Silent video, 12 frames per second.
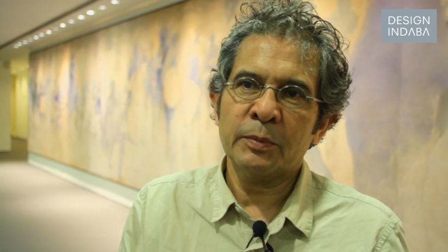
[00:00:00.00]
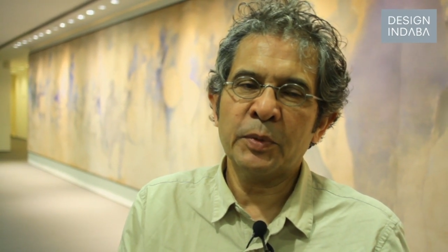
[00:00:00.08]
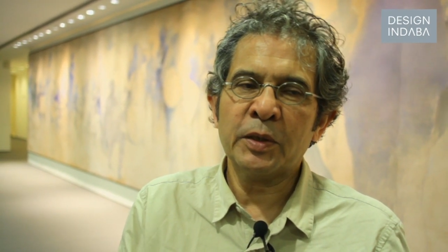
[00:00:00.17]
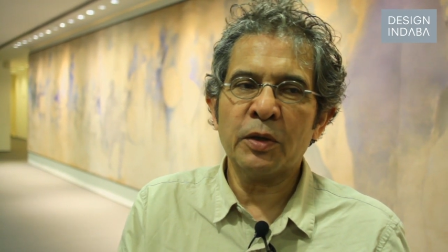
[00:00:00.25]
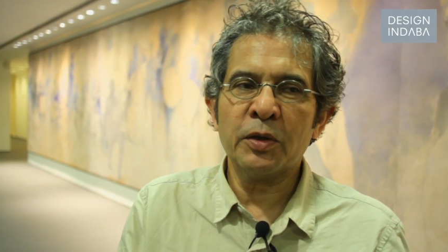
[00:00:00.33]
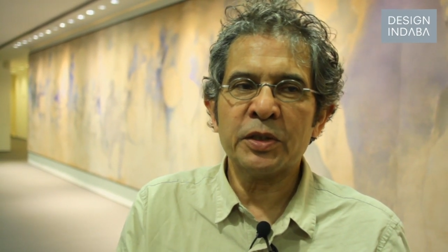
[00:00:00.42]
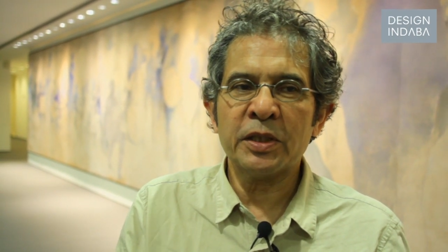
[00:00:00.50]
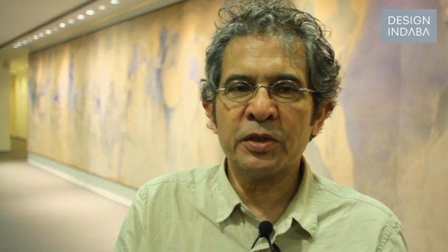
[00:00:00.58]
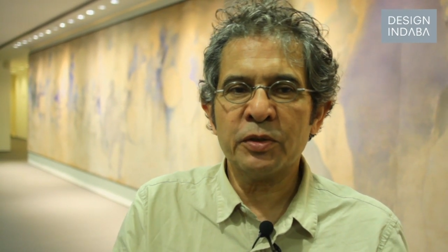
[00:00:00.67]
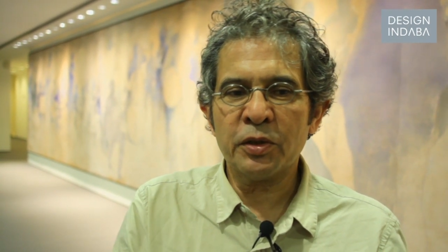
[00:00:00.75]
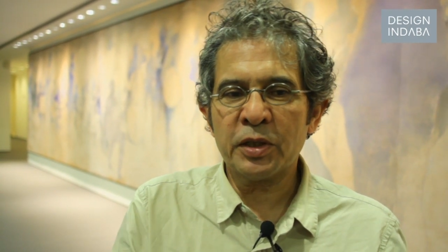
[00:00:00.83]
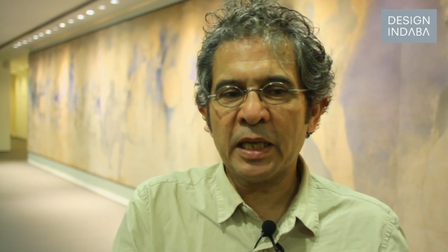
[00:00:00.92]
Because it's
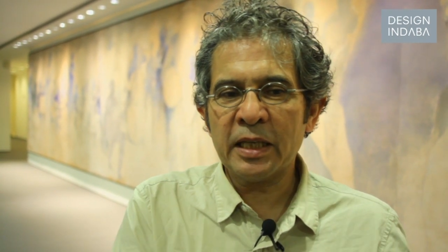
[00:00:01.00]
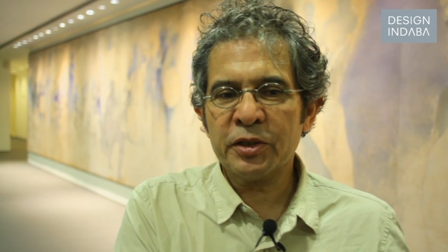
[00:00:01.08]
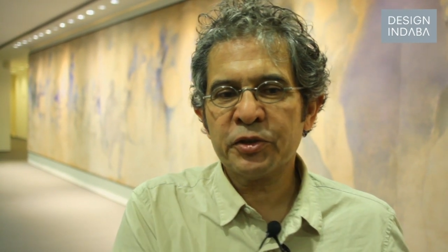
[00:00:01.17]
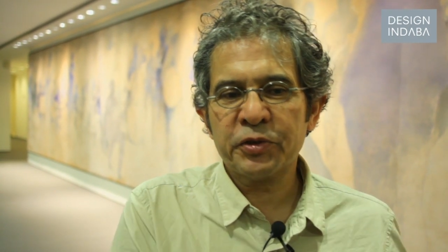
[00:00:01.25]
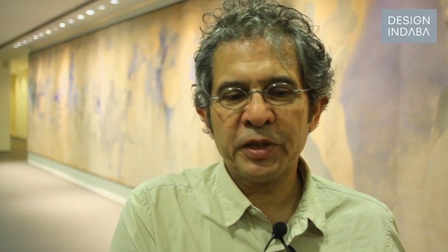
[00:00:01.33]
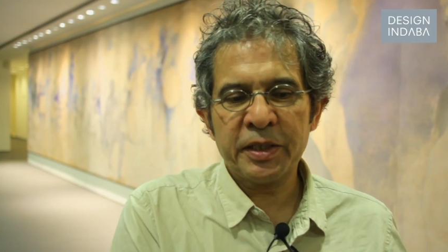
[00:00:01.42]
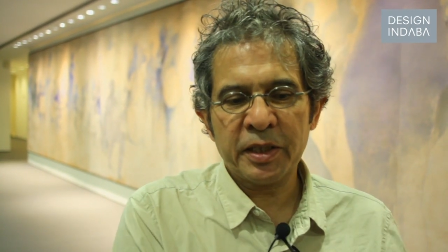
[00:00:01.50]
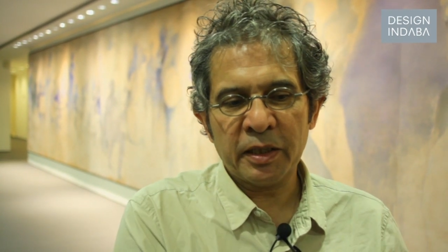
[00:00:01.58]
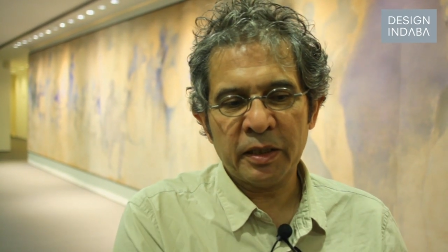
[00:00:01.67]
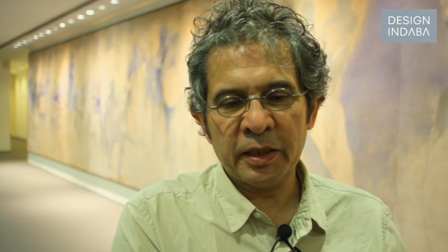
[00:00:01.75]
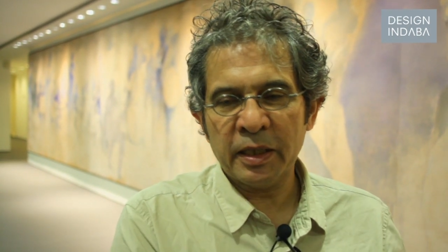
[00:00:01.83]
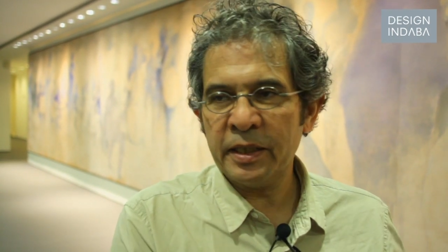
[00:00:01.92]
not illustrating
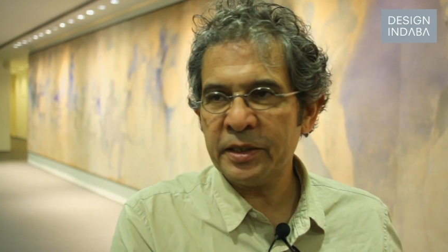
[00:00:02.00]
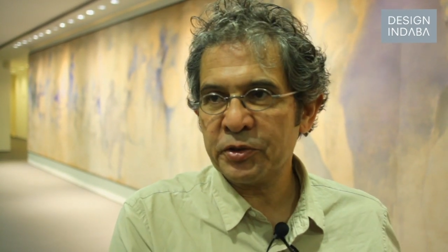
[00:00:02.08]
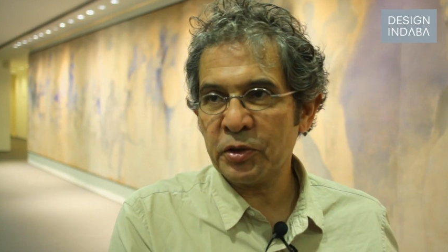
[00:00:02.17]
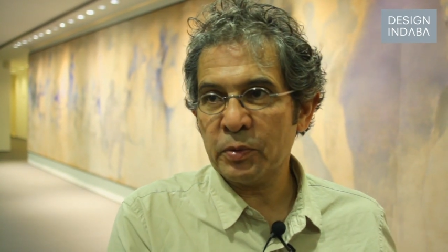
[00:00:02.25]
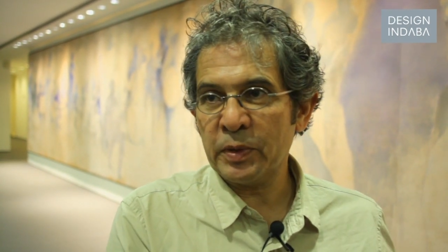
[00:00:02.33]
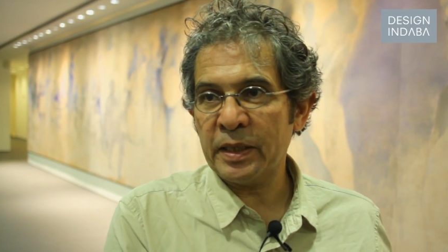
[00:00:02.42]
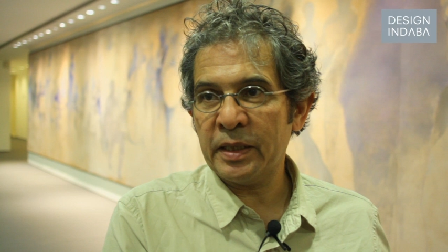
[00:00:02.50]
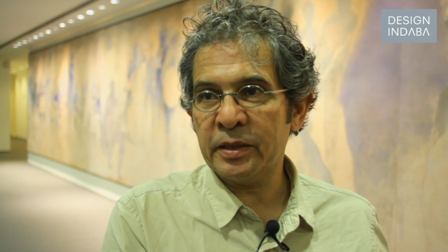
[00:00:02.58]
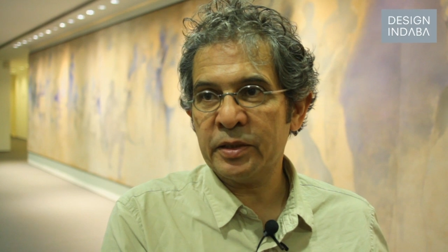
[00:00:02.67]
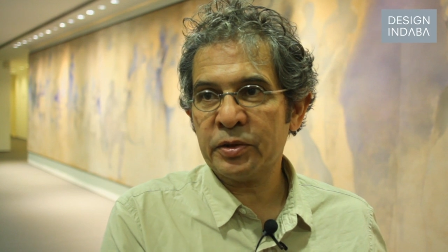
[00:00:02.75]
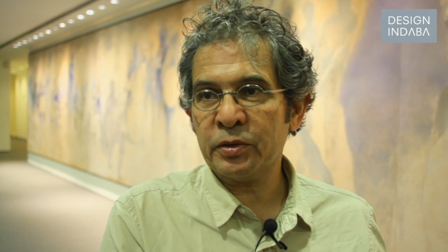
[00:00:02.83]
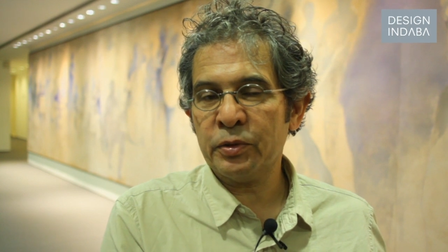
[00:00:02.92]
in a literal way
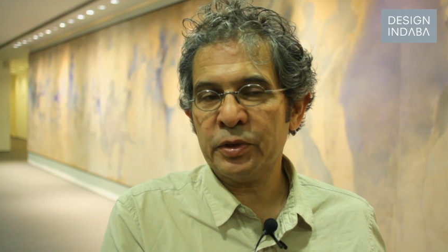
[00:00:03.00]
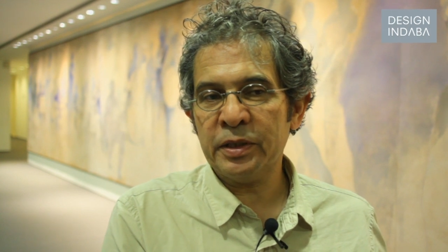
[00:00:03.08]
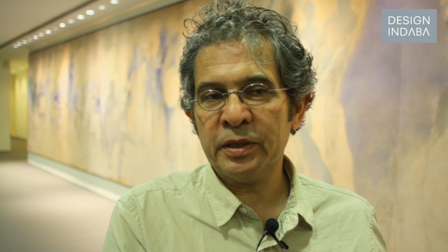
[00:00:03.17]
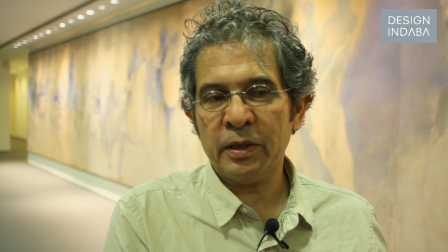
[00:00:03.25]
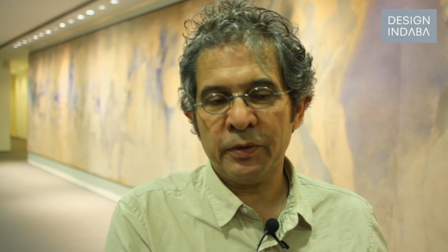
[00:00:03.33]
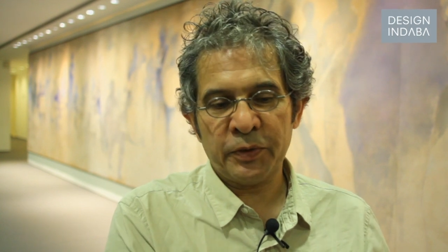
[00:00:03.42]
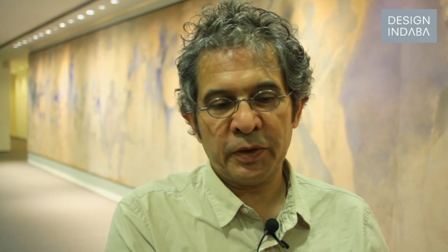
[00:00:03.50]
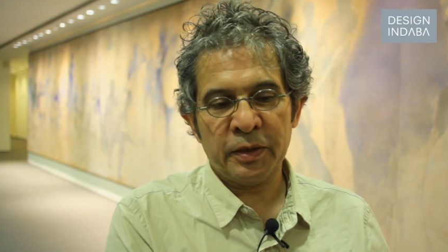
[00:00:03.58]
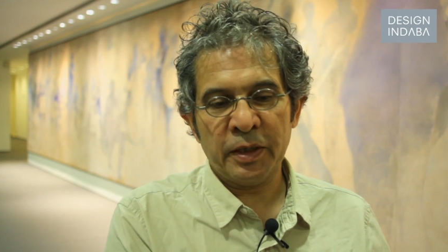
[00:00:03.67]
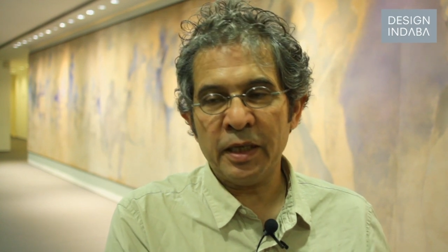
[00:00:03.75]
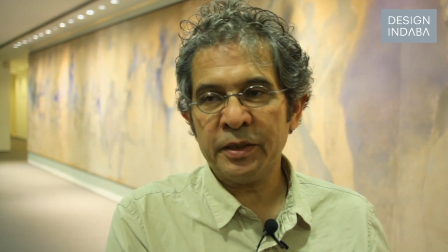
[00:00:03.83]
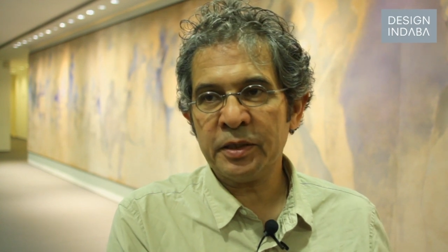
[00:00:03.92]
the story of
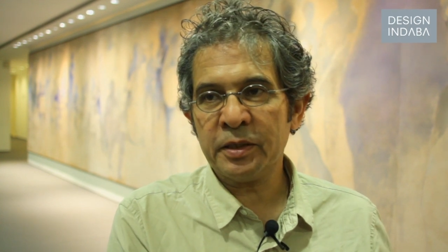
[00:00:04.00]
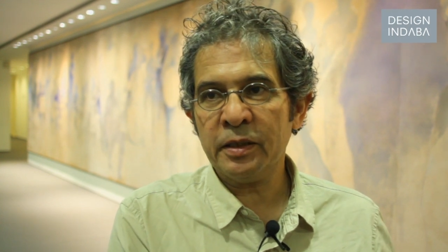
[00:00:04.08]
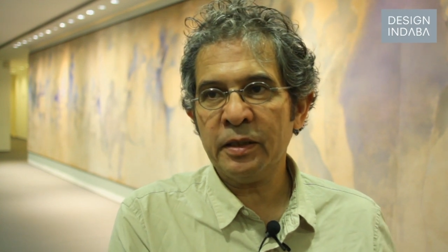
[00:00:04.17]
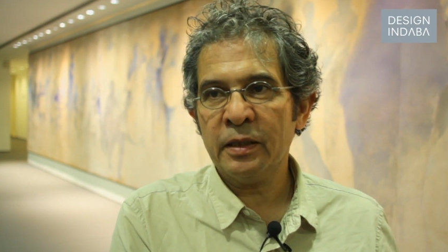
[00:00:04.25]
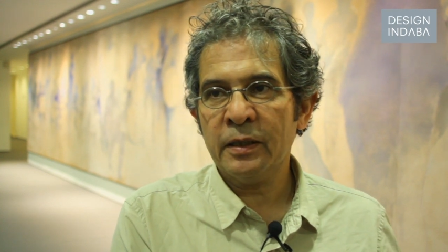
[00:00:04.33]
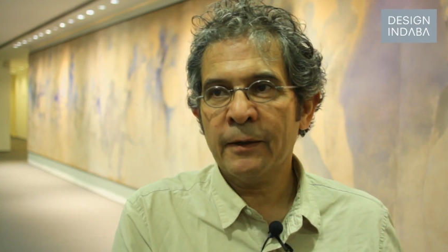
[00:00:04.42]
an article,